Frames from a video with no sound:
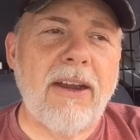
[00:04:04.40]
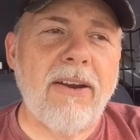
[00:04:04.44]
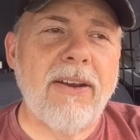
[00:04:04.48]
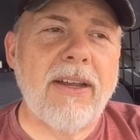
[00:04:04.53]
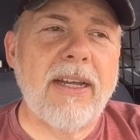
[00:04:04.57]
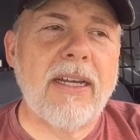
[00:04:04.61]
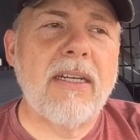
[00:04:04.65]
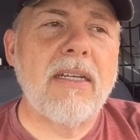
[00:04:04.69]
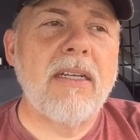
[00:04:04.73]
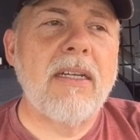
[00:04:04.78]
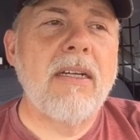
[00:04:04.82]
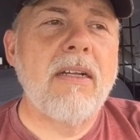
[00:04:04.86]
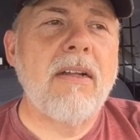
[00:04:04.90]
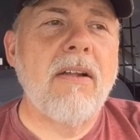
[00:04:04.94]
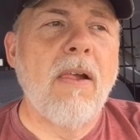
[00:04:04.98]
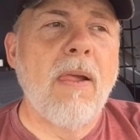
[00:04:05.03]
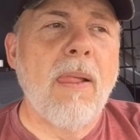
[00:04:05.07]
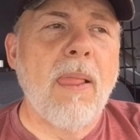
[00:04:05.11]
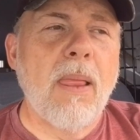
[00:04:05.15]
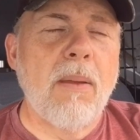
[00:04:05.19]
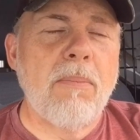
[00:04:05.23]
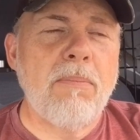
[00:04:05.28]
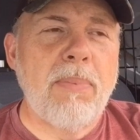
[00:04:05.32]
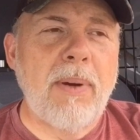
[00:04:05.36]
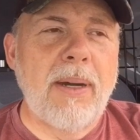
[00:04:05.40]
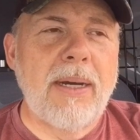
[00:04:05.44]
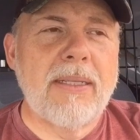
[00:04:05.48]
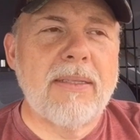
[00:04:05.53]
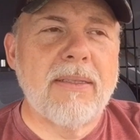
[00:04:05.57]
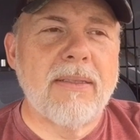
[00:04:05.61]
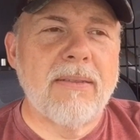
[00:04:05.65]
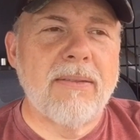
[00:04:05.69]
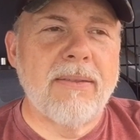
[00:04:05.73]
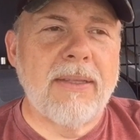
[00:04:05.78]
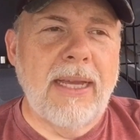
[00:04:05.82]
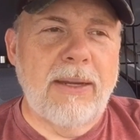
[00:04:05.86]
area,
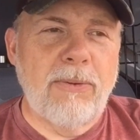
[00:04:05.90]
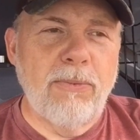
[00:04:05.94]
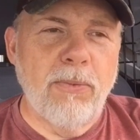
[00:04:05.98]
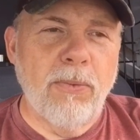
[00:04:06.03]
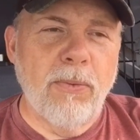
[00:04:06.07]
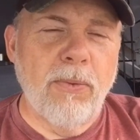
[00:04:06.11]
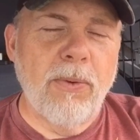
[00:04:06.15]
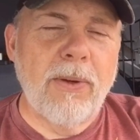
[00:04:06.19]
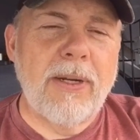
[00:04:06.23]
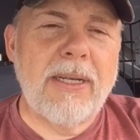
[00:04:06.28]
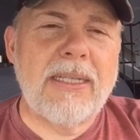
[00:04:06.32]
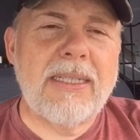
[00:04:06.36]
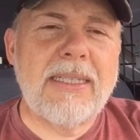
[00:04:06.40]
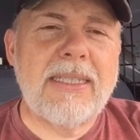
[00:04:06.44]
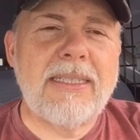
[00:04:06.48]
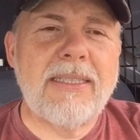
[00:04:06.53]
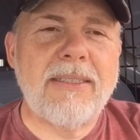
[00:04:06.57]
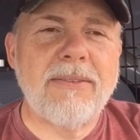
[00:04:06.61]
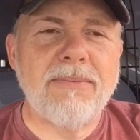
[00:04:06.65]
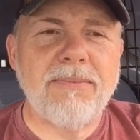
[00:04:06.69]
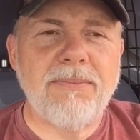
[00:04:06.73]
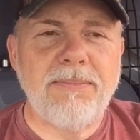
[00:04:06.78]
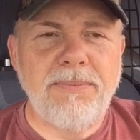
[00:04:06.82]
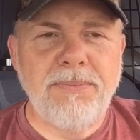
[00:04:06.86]
but they really,